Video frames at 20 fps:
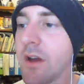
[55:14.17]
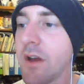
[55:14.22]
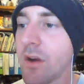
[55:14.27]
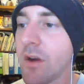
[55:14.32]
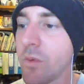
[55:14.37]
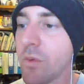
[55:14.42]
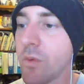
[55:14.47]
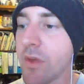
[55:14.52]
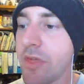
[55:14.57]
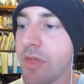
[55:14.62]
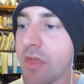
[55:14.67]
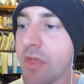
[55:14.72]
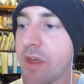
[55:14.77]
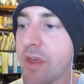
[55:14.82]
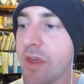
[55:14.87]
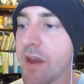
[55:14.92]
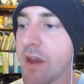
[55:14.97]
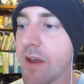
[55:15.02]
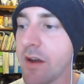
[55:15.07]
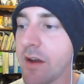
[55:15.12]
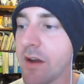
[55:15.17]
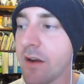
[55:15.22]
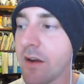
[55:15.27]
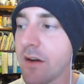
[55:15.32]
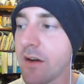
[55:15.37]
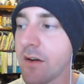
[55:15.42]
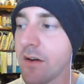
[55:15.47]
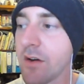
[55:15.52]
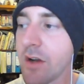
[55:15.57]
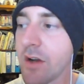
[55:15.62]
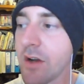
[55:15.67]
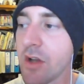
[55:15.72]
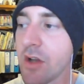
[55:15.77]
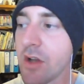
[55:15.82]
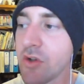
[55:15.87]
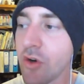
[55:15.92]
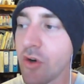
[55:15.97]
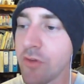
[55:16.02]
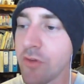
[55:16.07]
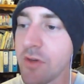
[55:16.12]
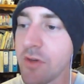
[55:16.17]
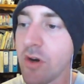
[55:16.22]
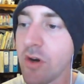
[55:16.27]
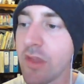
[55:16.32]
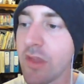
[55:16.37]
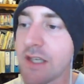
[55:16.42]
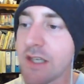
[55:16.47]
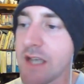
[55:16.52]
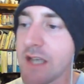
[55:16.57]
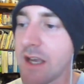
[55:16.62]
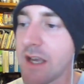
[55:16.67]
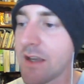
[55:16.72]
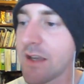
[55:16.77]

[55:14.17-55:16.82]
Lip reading: with their tournament on the day.